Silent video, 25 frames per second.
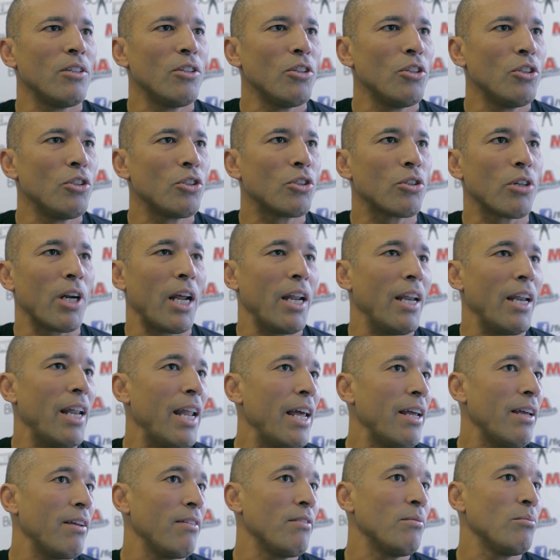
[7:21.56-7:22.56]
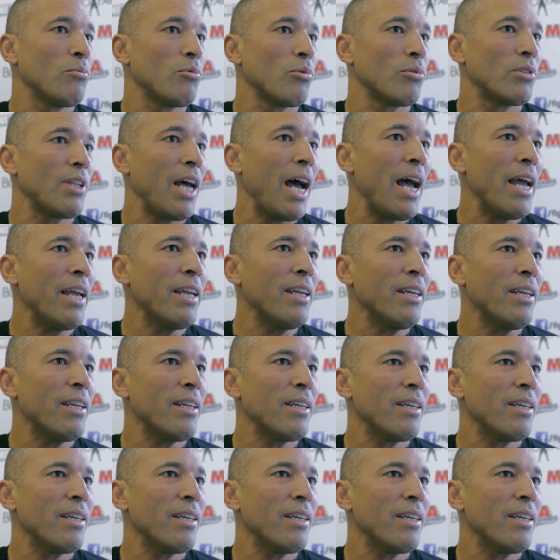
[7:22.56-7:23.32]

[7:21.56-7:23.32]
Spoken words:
Should I let him to die